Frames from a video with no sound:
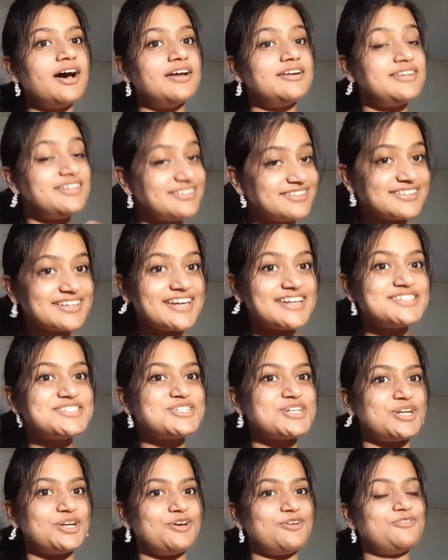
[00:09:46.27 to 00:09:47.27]

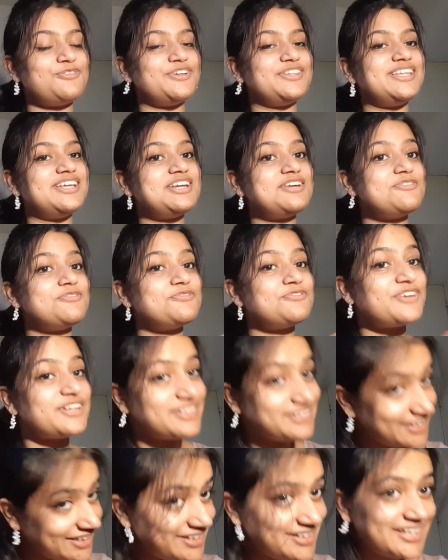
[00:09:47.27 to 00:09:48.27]
discussion or for the
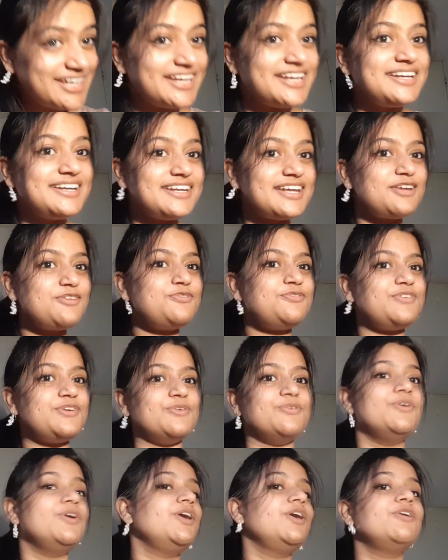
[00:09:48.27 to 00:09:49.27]
further
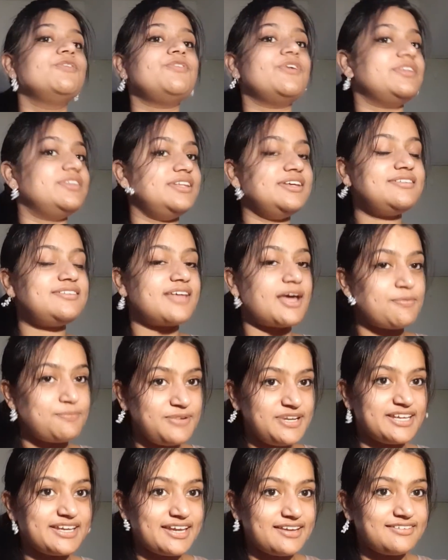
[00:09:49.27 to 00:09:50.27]
interview for this
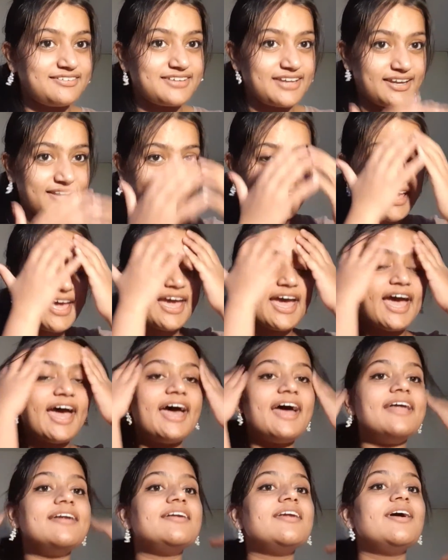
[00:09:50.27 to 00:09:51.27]
application.
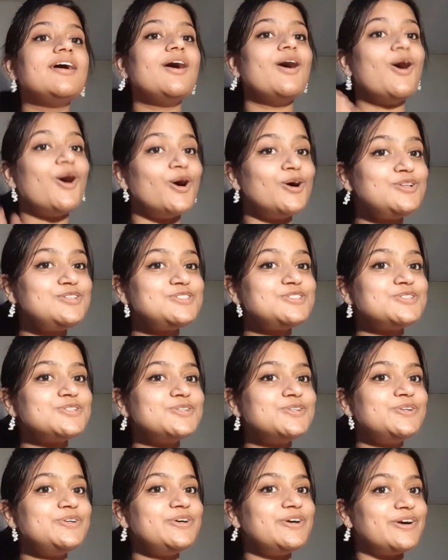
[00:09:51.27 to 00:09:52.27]
And
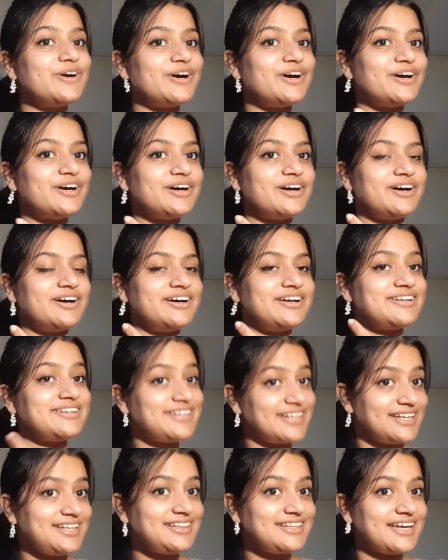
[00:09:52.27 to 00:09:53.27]
also
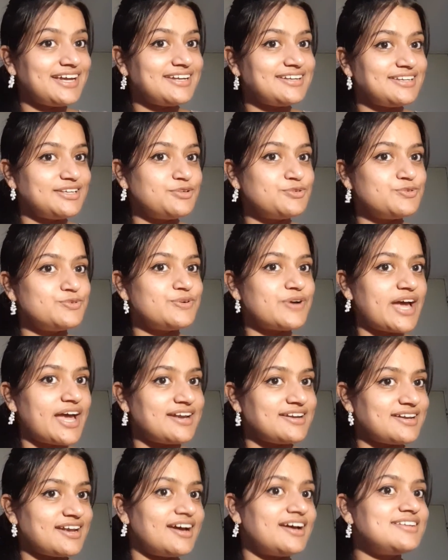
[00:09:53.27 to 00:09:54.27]
tell that you
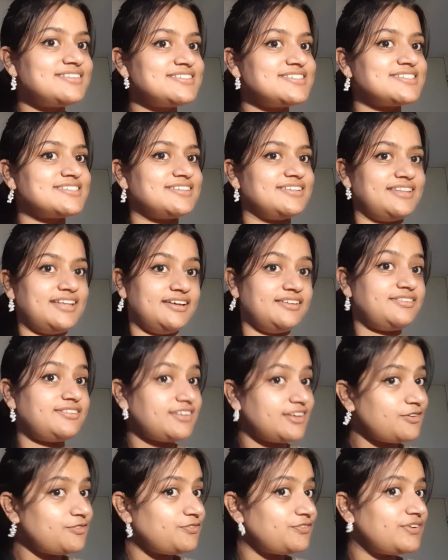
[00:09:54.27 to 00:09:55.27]
attach the
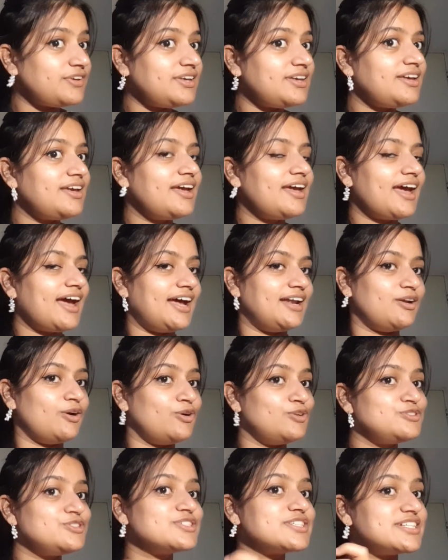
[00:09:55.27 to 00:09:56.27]
CV, and
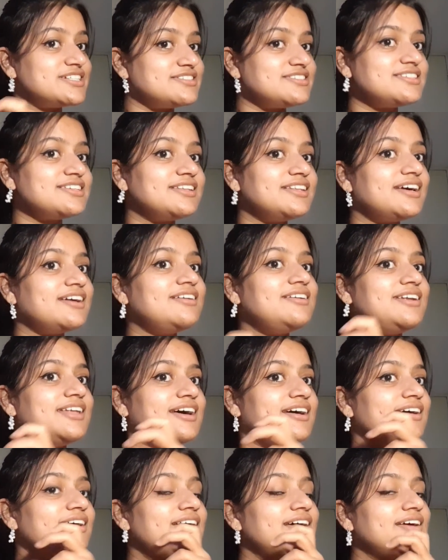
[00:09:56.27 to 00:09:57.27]
also consider
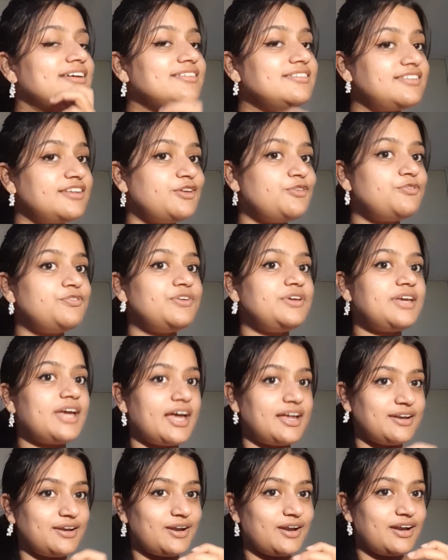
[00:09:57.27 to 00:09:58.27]
the CV
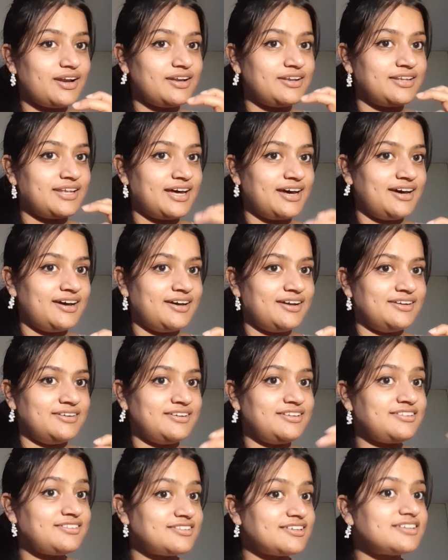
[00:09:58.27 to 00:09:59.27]
and the
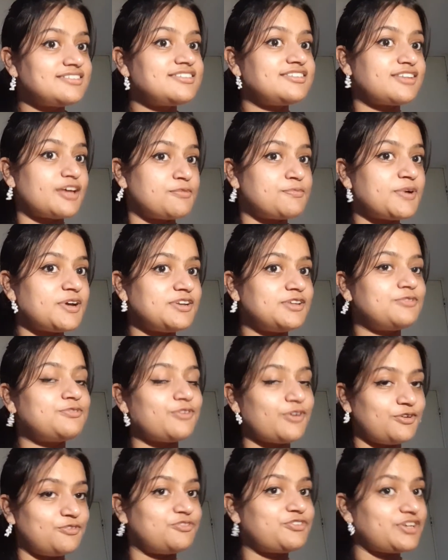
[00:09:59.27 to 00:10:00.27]
research summary
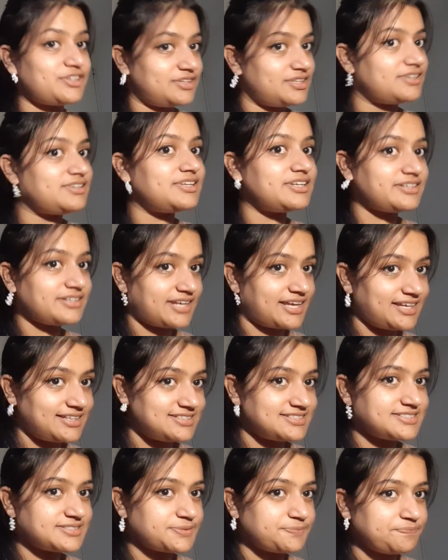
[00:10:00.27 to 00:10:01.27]
for further
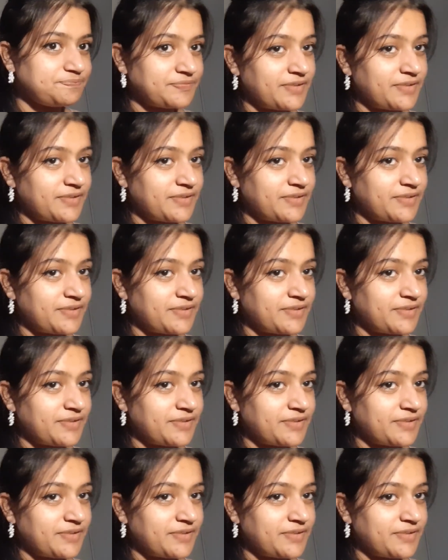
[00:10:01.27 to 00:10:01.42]
details.